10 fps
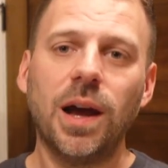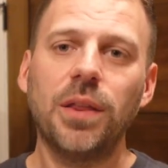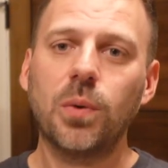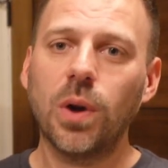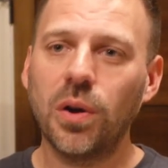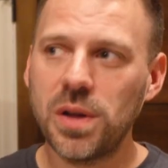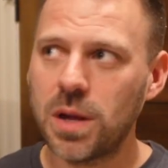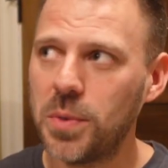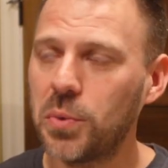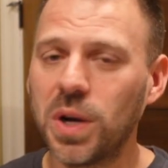I think we're already
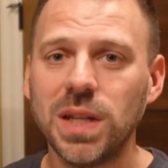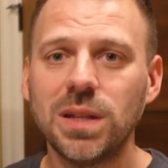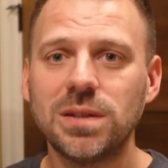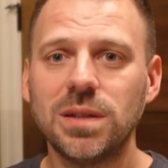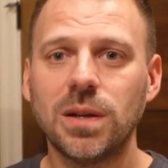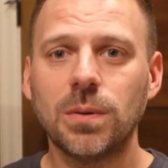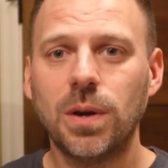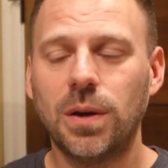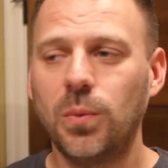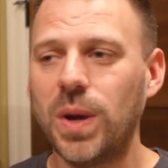going to be running this thing
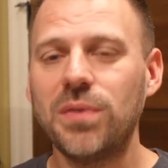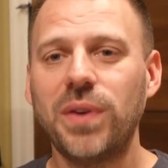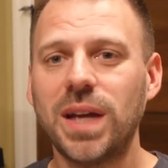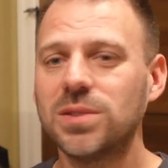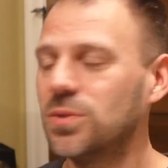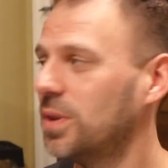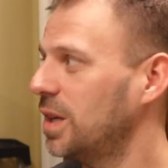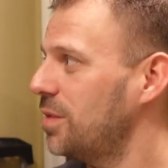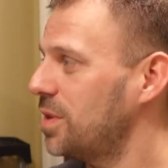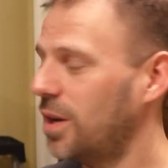way faster
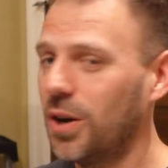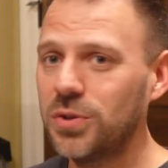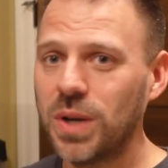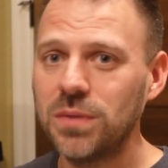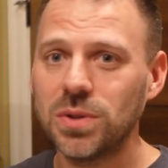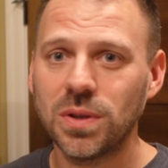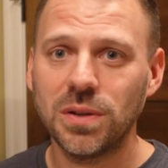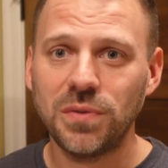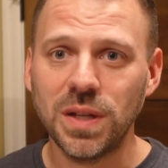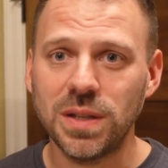than even the hard drives are going
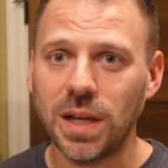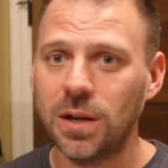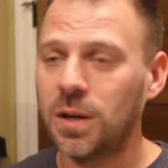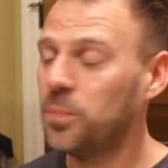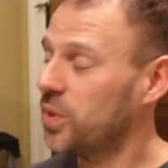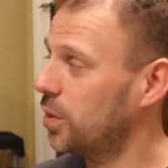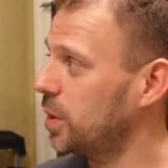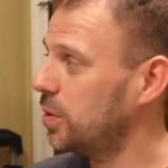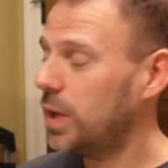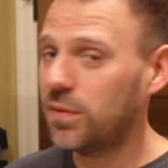to feed data, although I
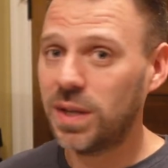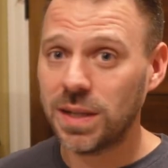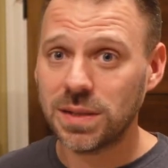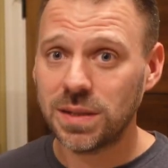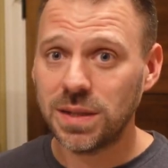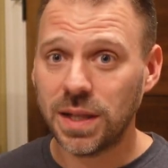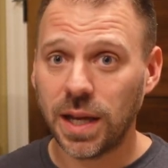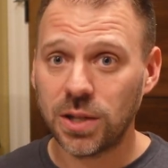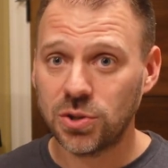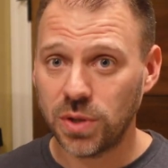do have an SSD
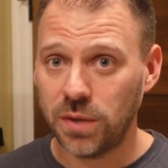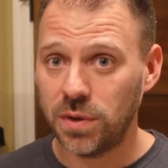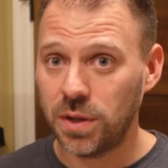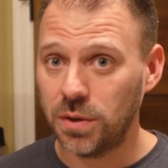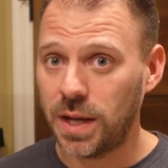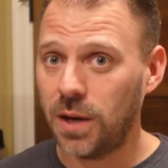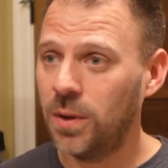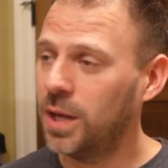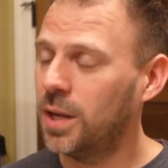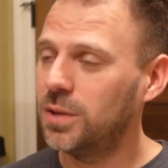cache drive in there
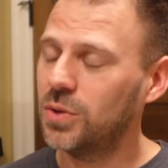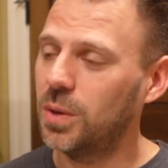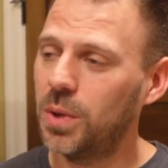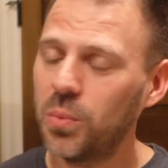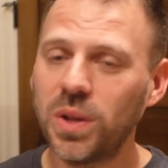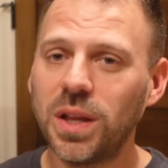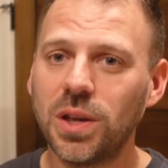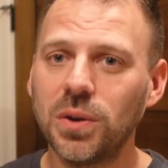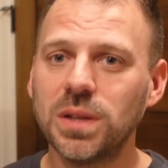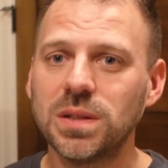now. So I'm really
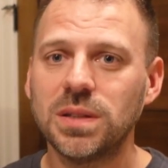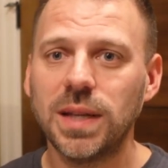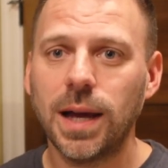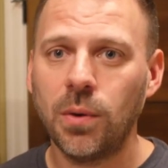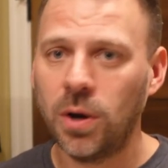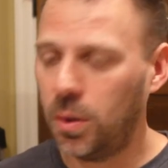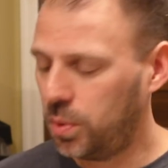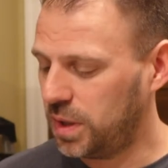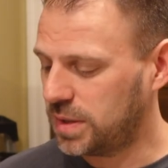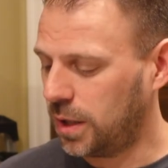curious to see how it all
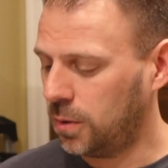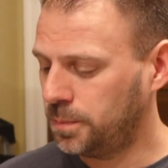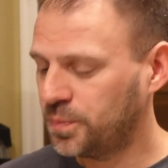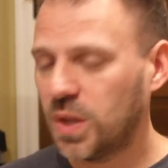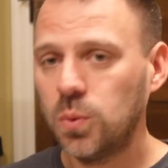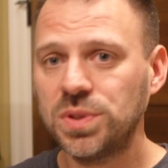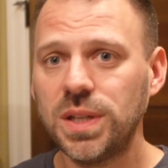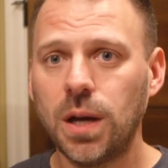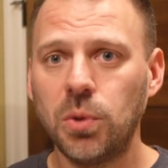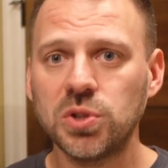plays out. We'll
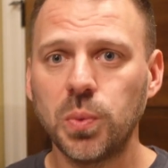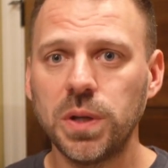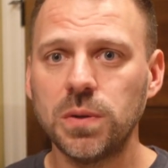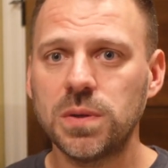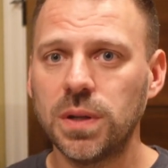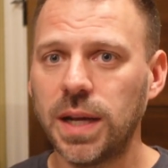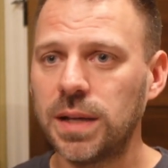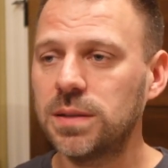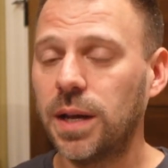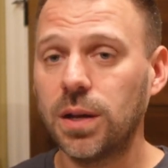see how much we use the
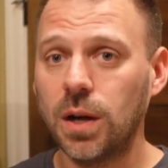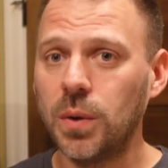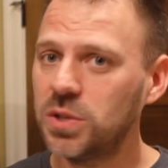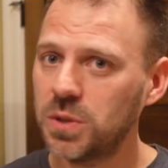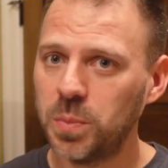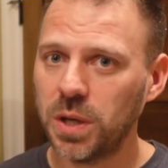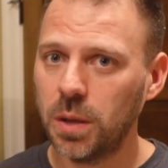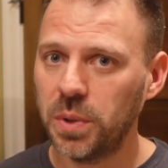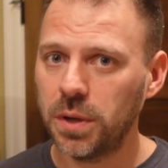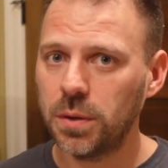NAS. I can always just pick
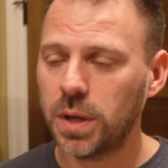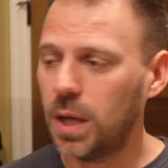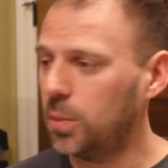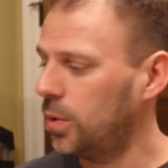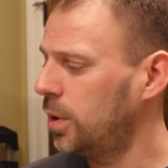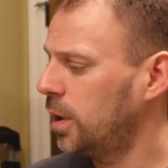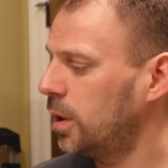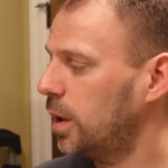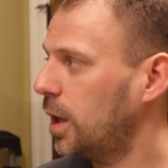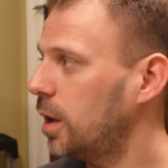up another cable
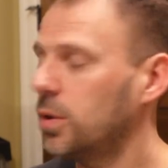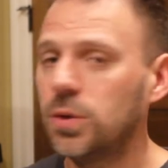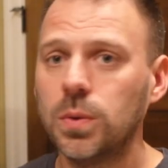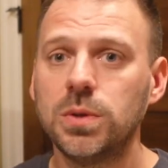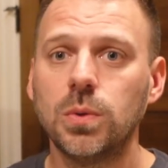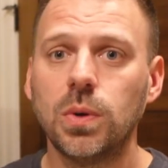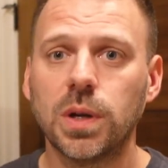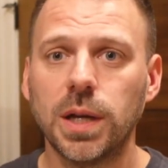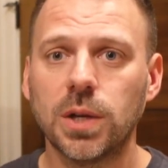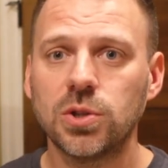and do a dual
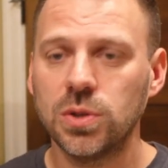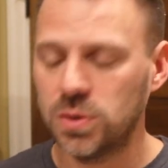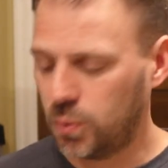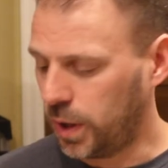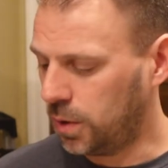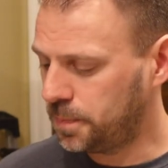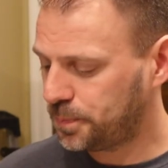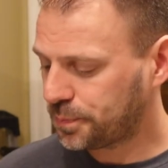connection as well.